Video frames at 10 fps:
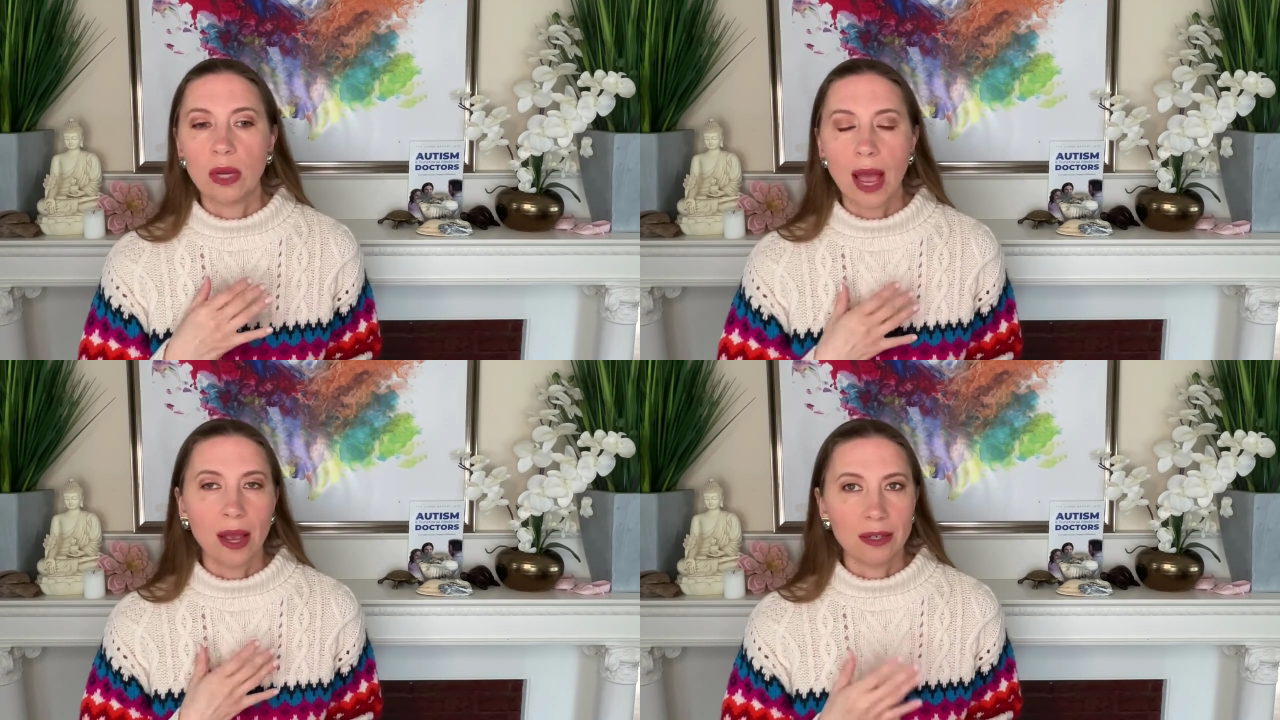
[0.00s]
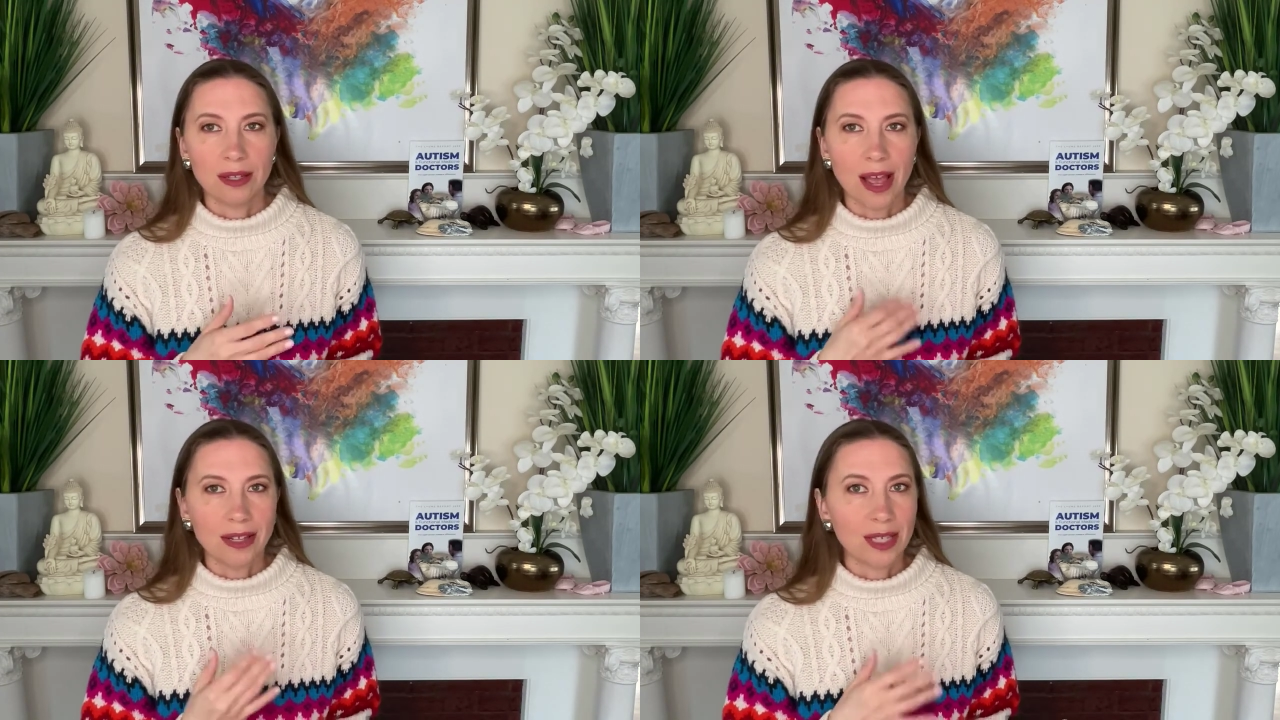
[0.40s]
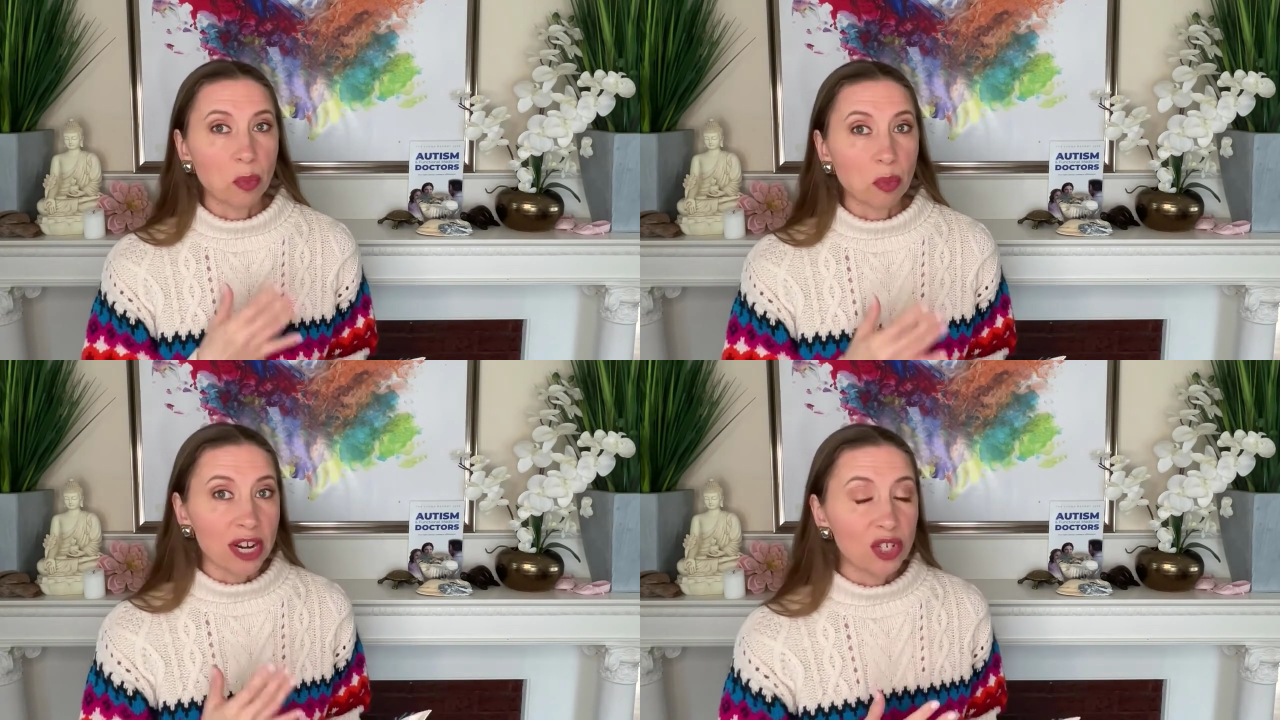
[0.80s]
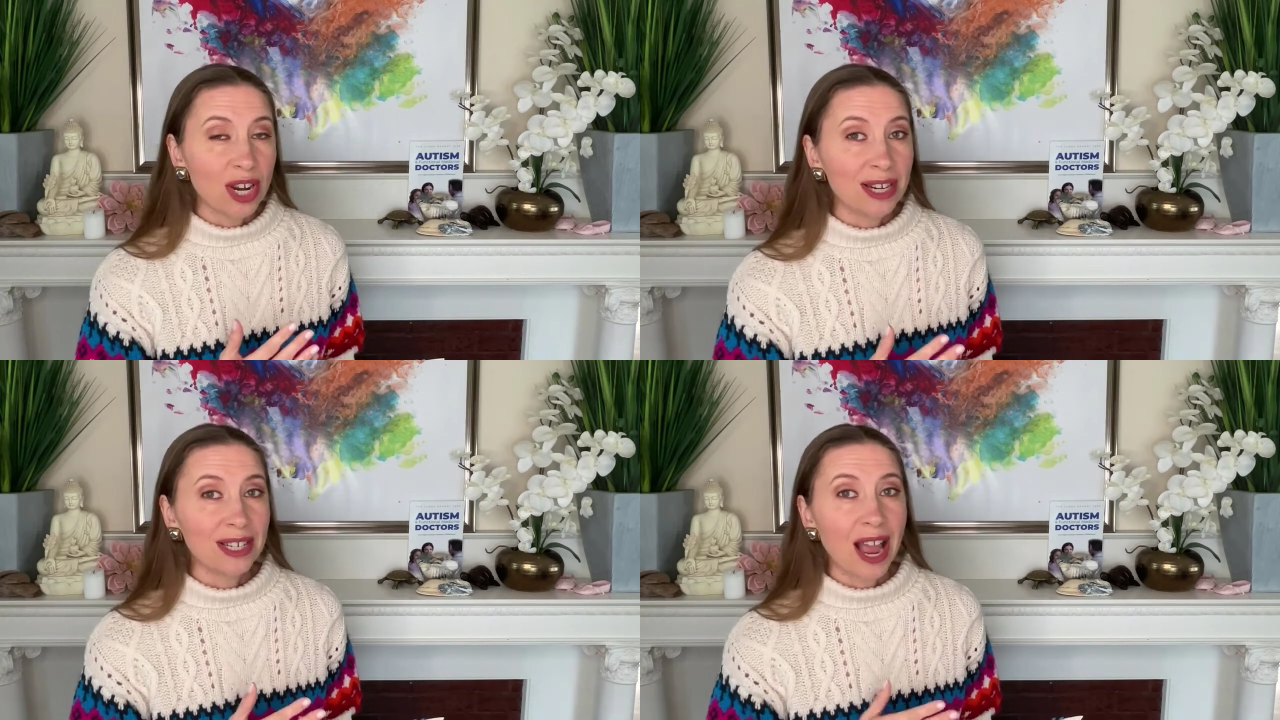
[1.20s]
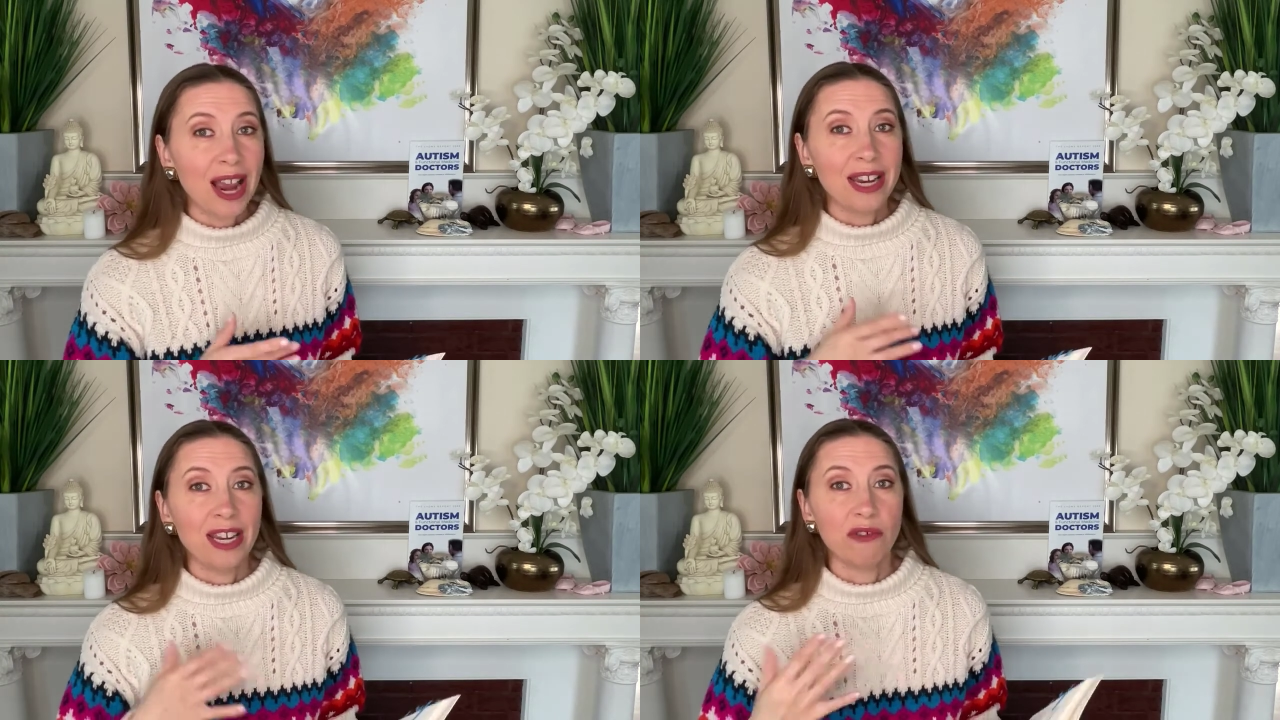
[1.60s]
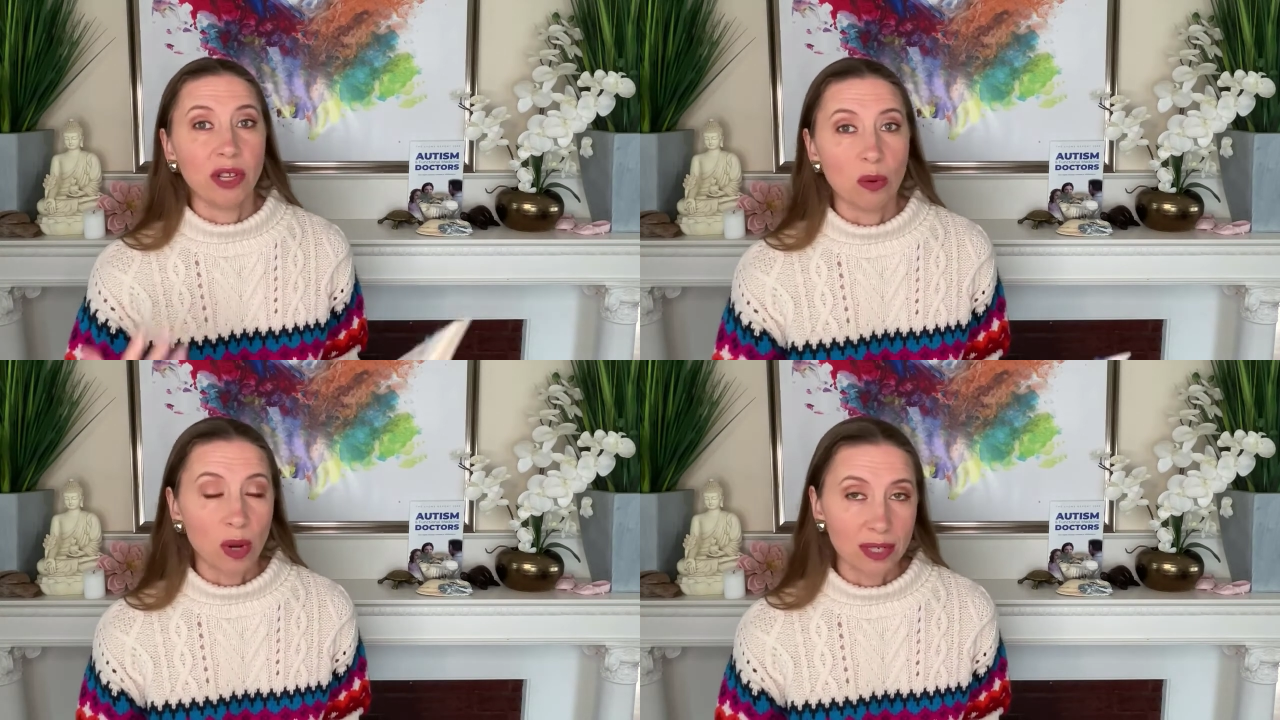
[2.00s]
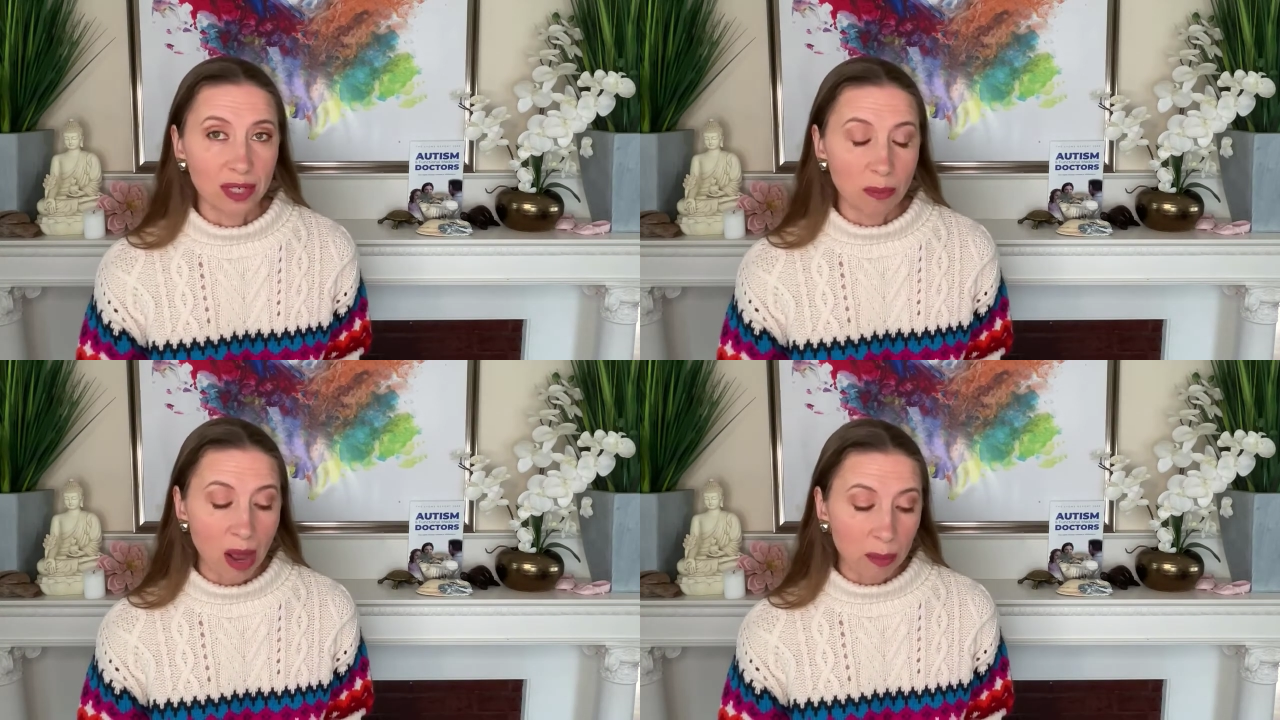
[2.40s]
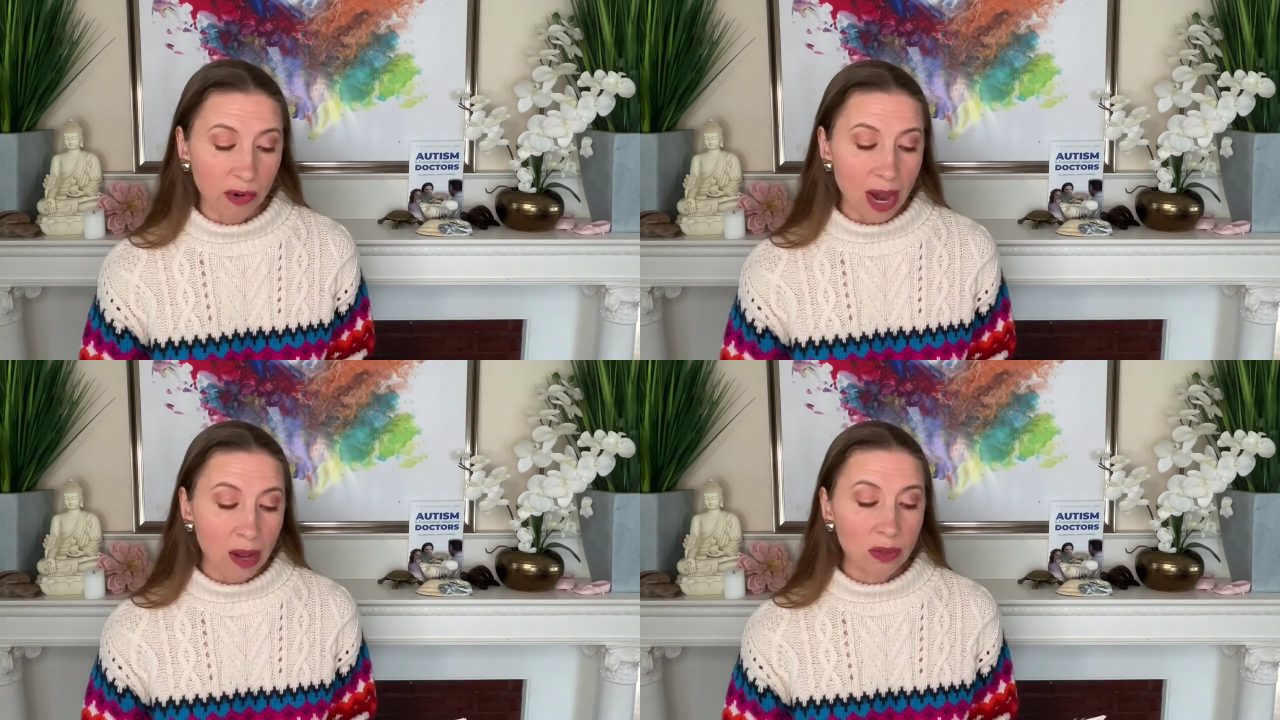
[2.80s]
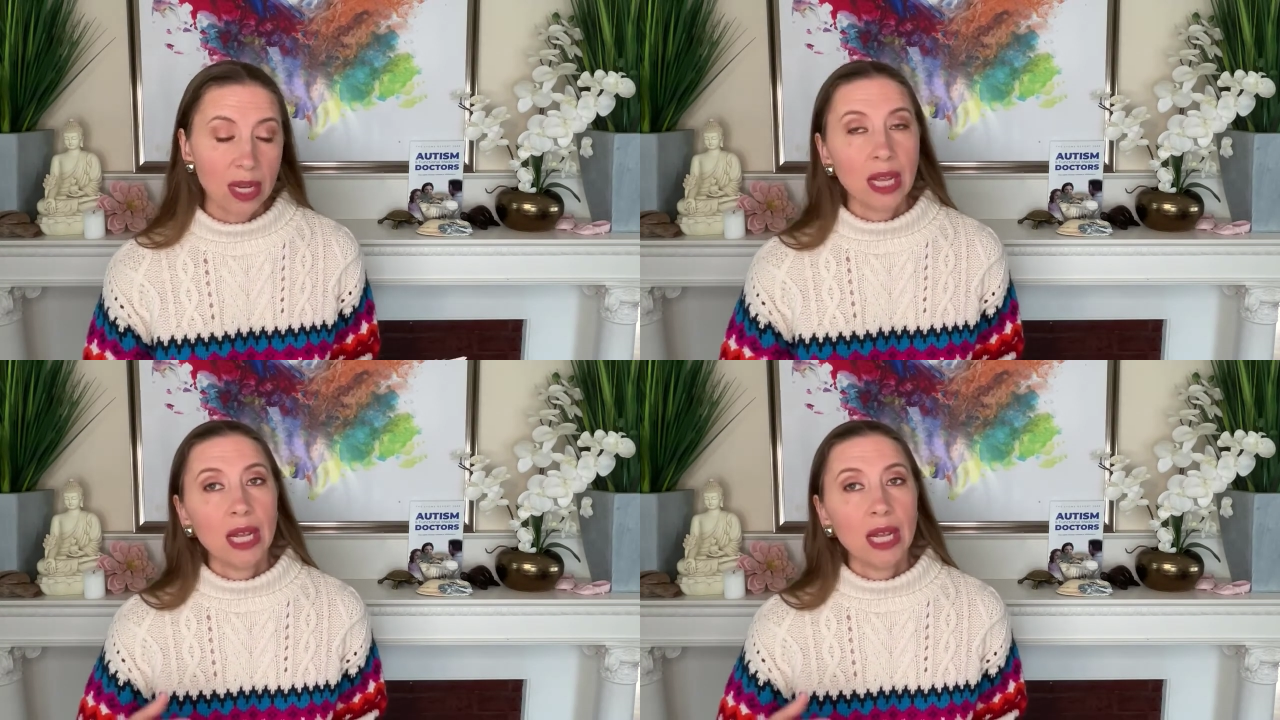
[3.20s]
has that separation anxiety, he really wants his mom around,